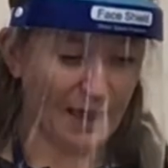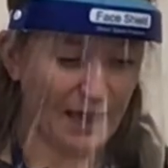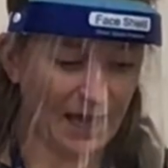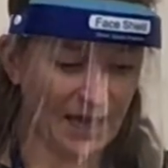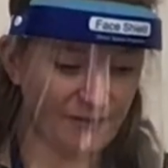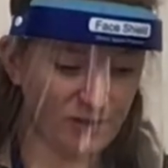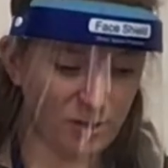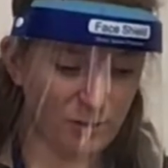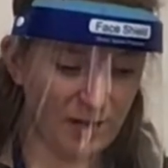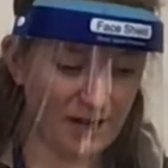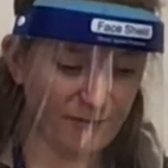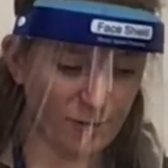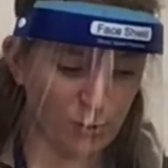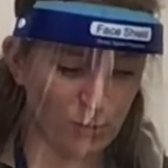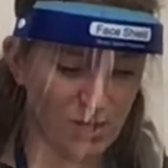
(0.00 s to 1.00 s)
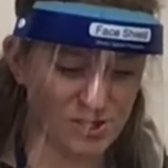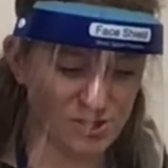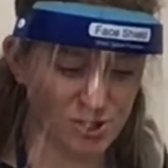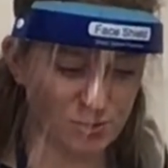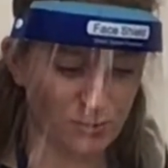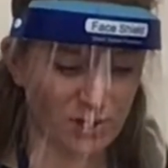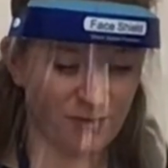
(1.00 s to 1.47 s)
Have you ever
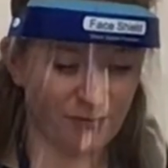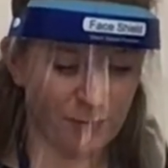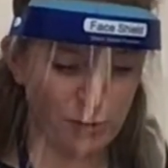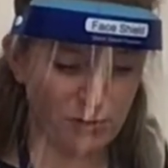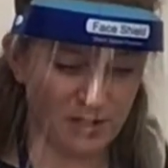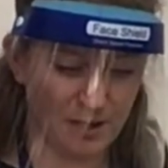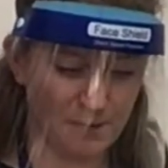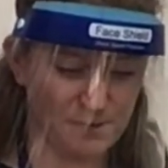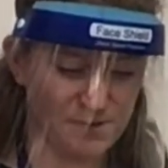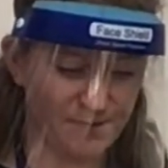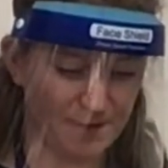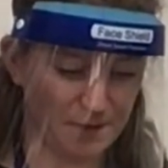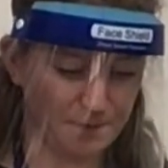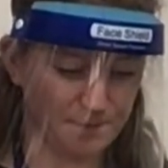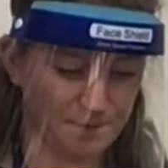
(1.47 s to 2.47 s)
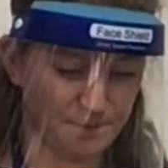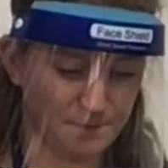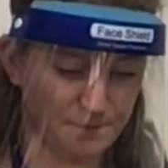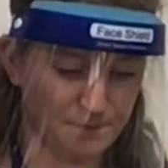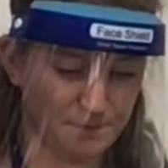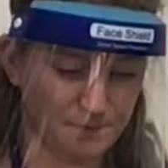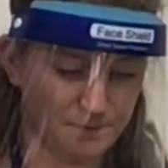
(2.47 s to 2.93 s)
wondered where food comes from?
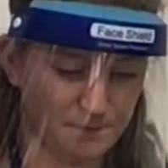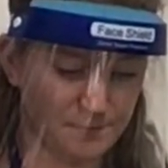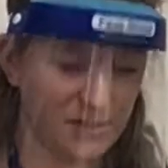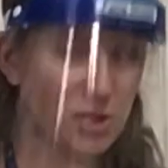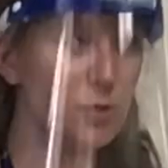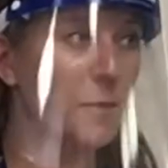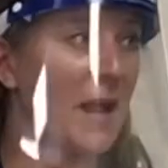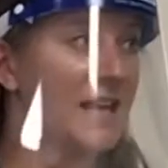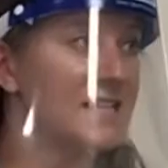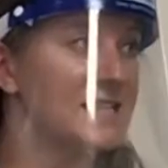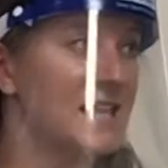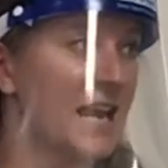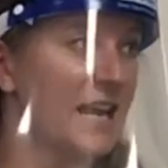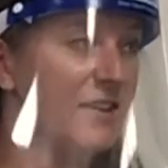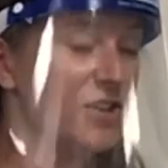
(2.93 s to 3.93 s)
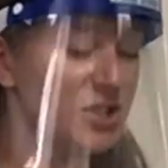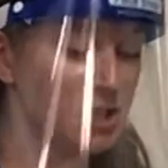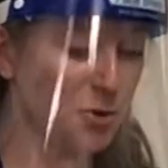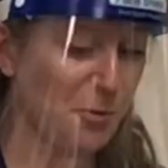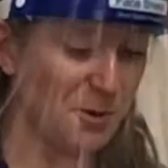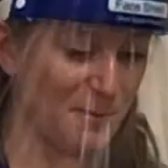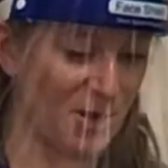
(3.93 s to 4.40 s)
You might say the
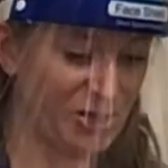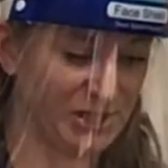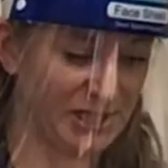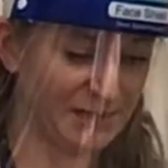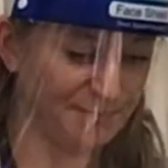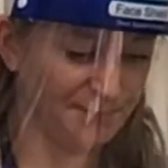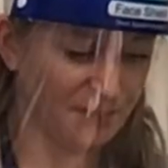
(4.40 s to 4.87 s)
supermarket.